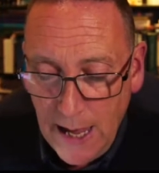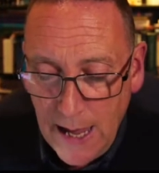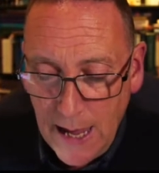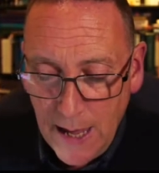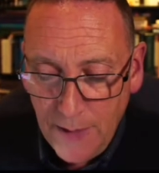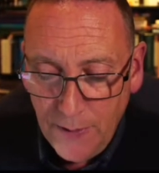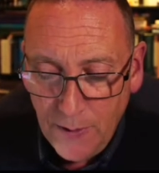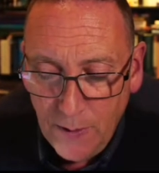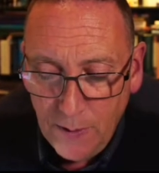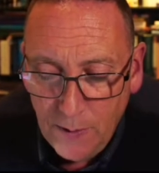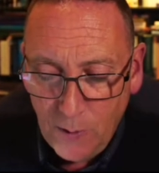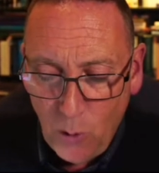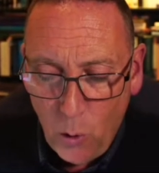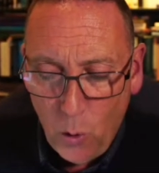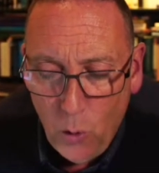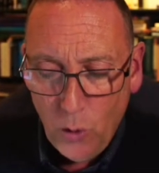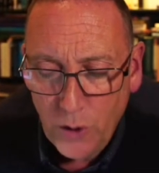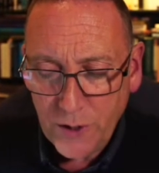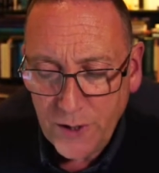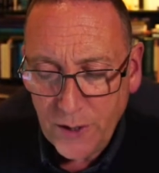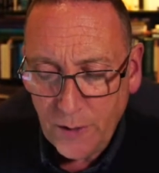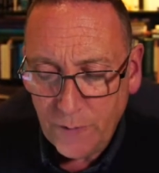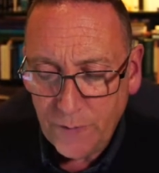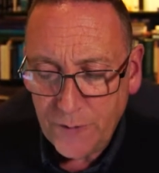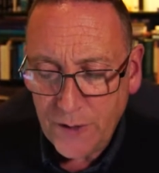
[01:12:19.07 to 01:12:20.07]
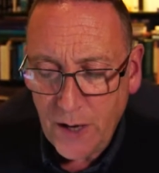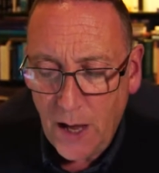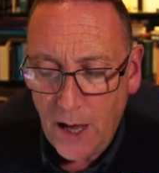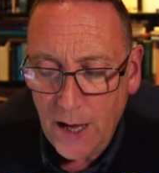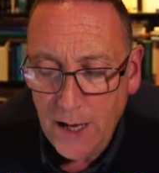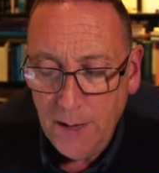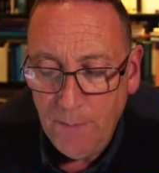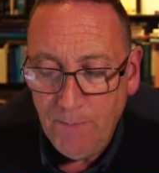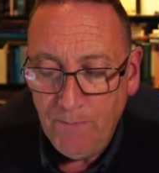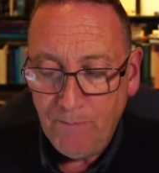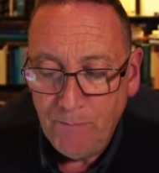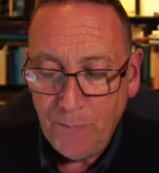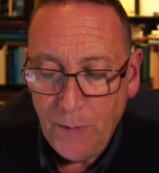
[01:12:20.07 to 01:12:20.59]
In course of
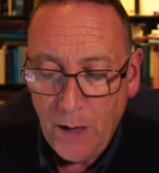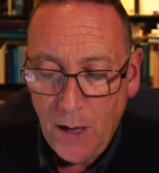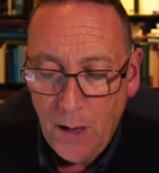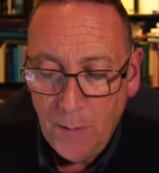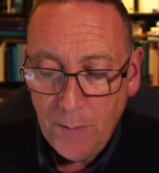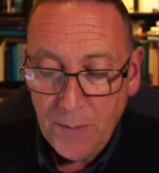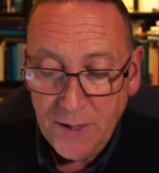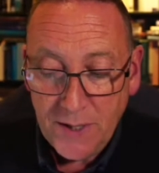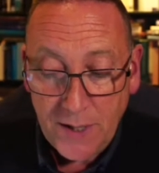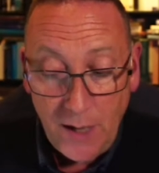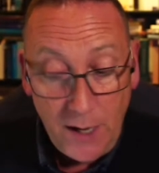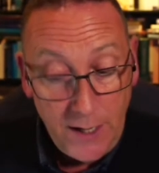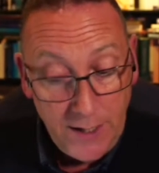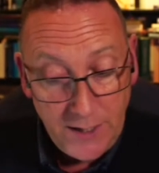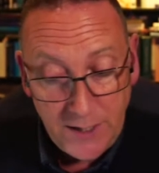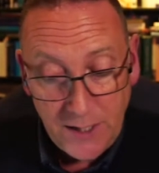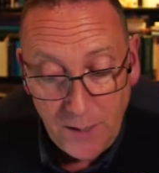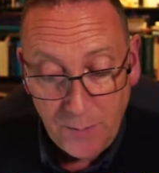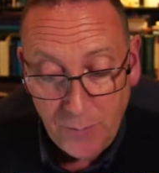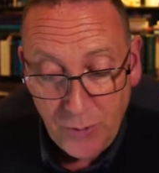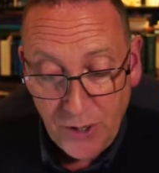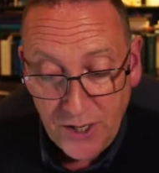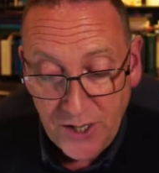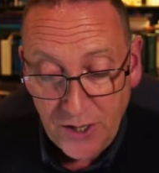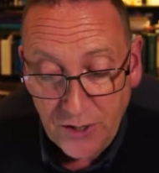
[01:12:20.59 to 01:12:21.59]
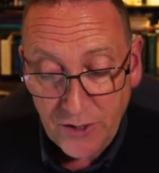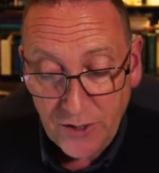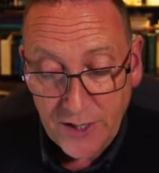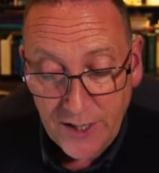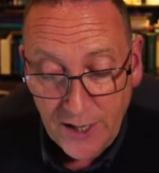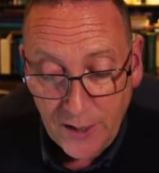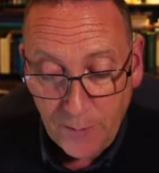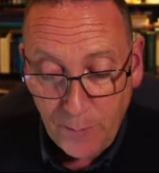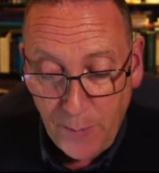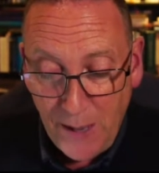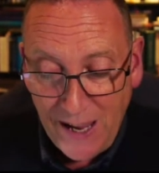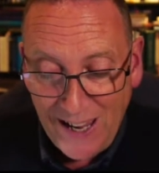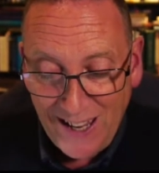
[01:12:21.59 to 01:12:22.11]
time, besides the Britons
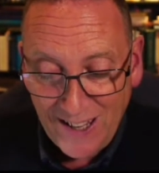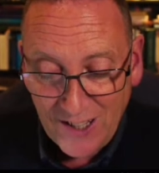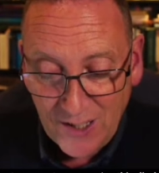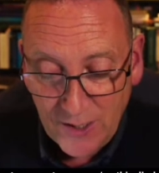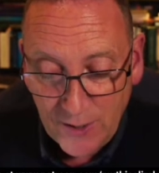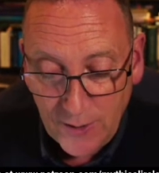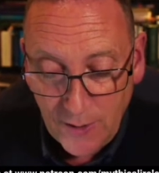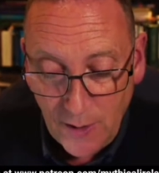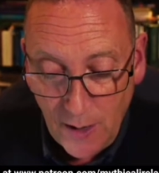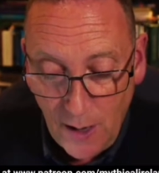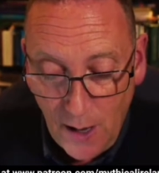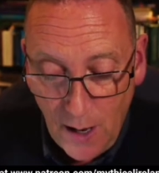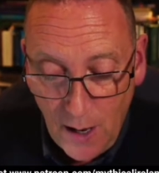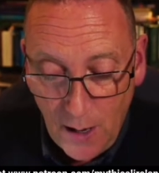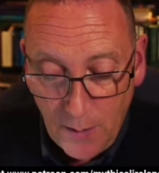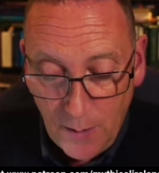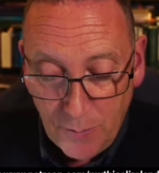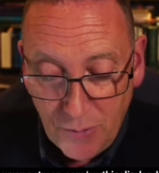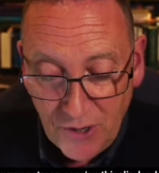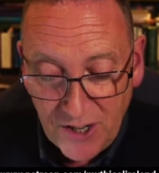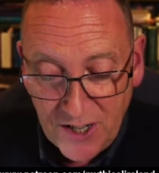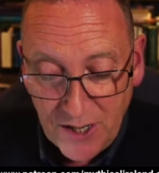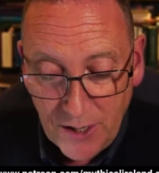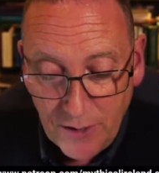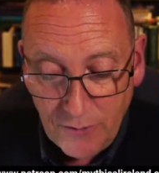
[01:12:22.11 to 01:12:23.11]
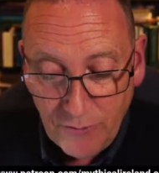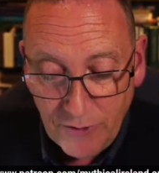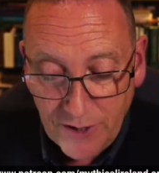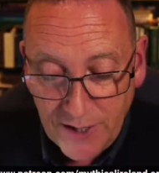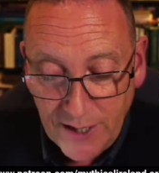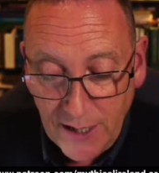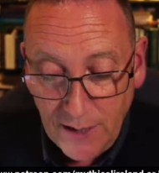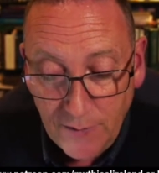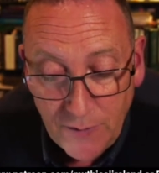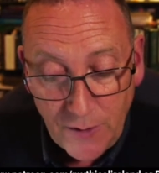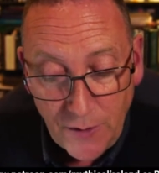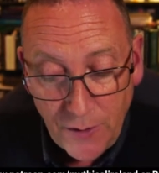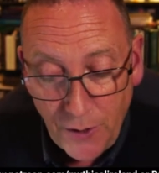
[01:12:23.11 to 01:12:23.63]
and Picts, Britain
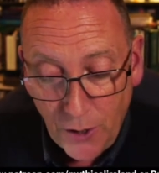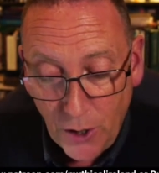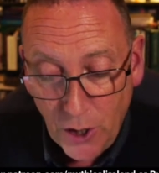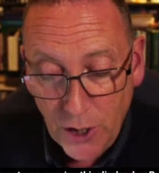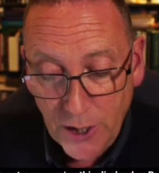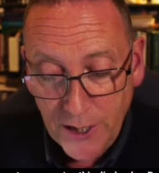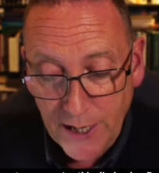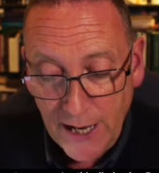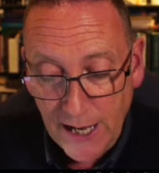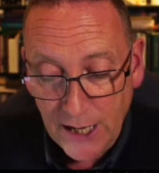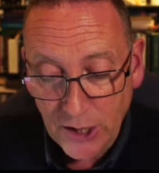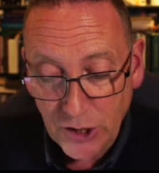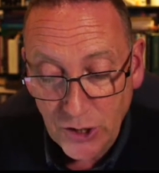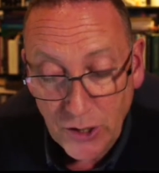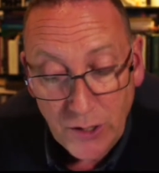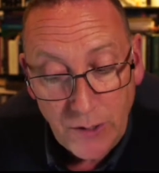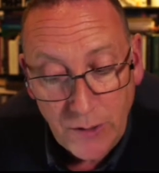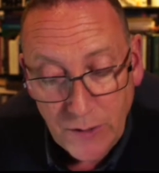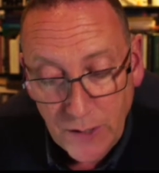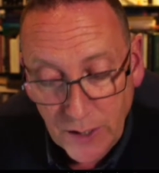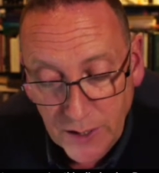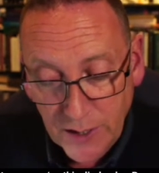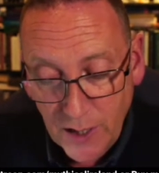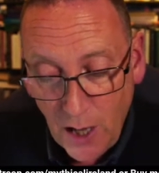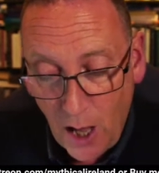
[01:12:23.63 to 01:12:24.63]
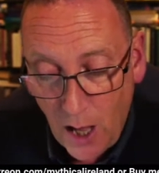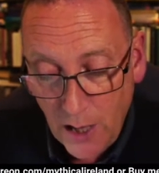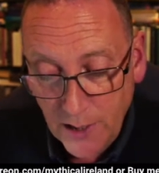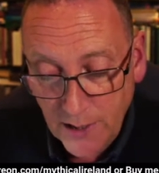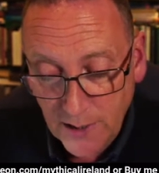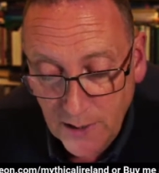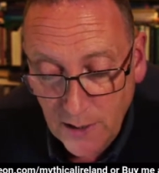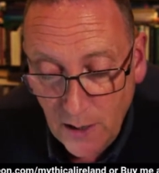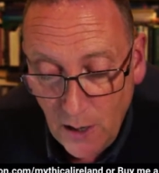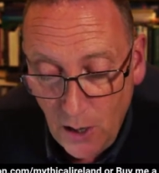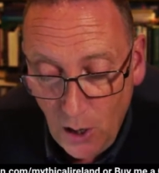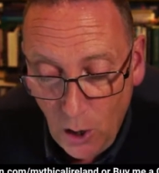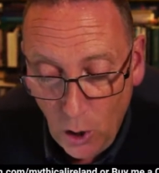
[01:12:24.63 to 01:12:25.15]
received a third nation, the
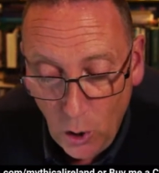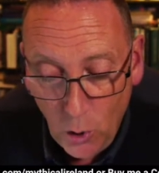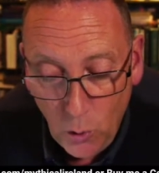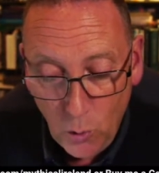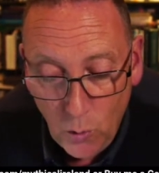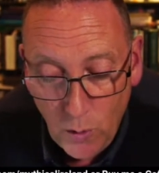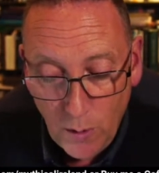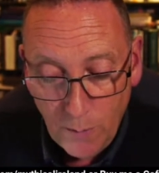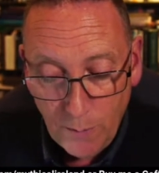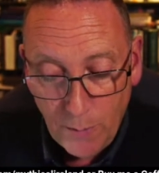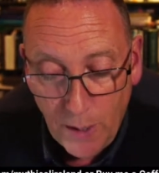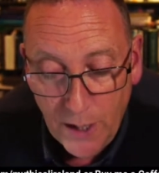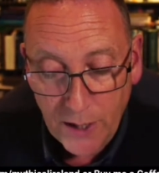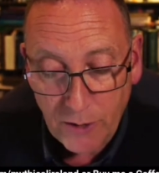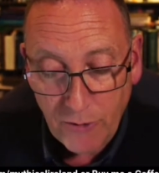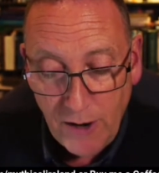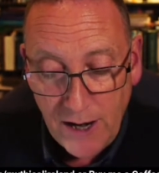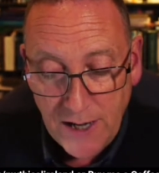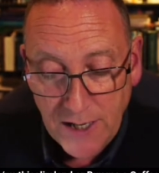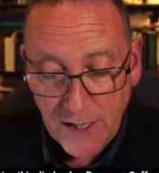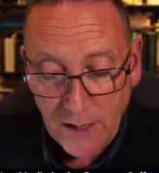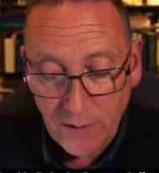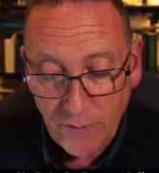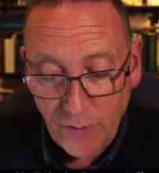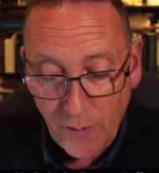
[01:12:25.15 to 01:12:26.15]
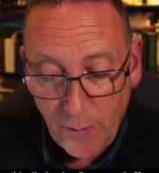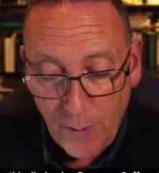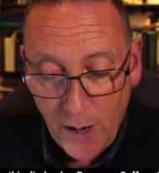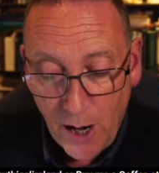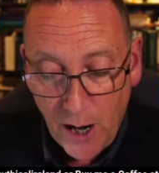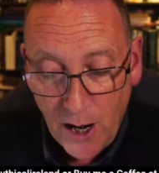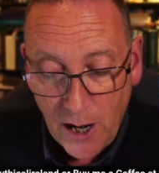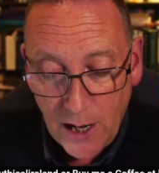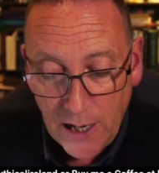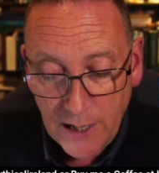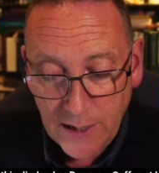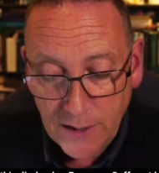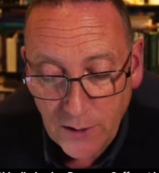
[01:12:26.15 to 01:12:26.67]
Scots, who, migrating from
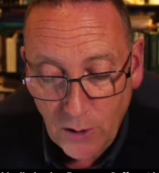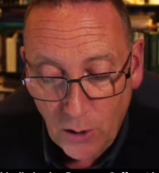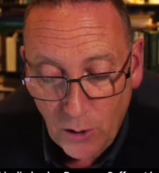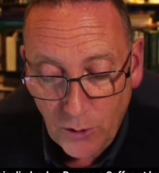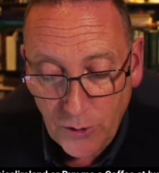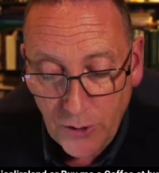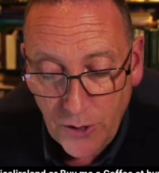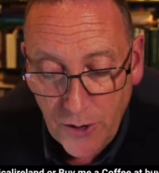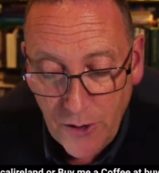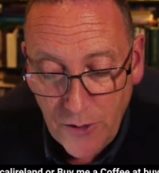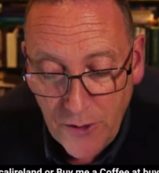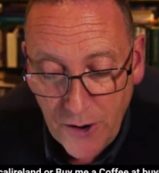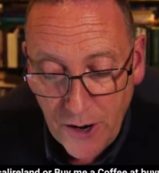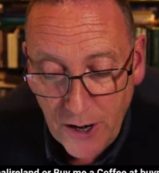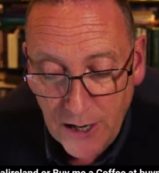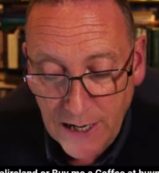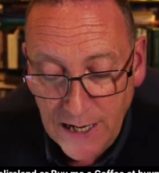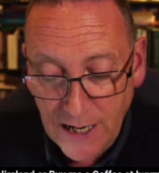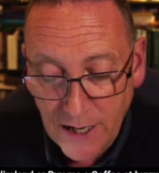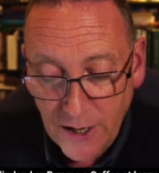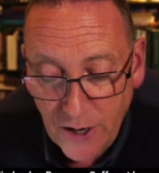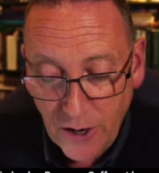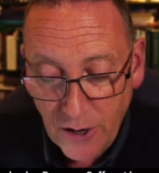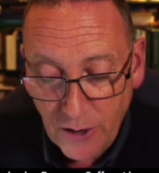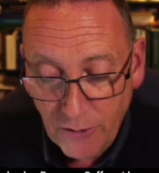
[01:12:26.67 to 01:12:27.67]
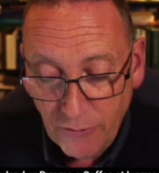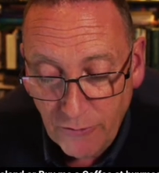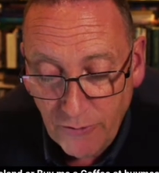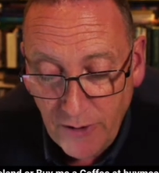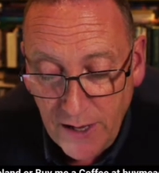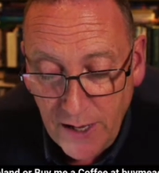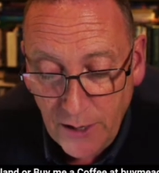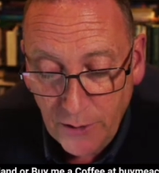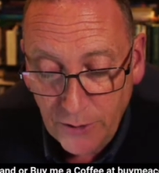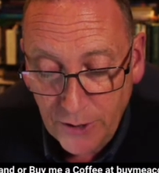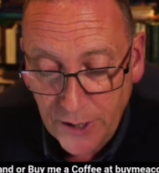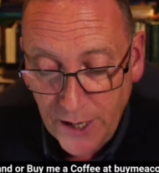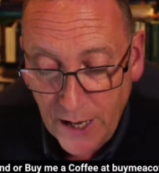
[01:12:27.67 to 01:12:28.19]
Ireland under their leader
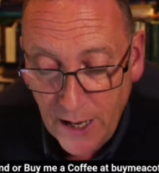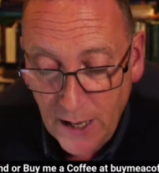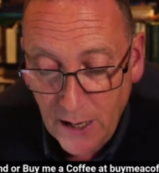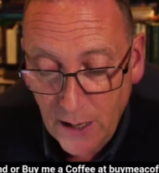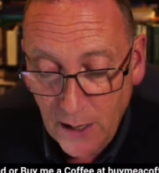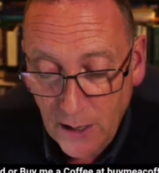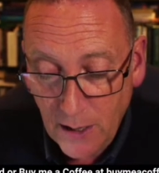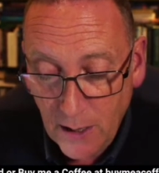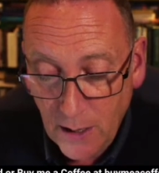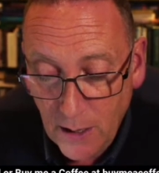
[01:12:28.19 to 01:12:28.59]
Reuda,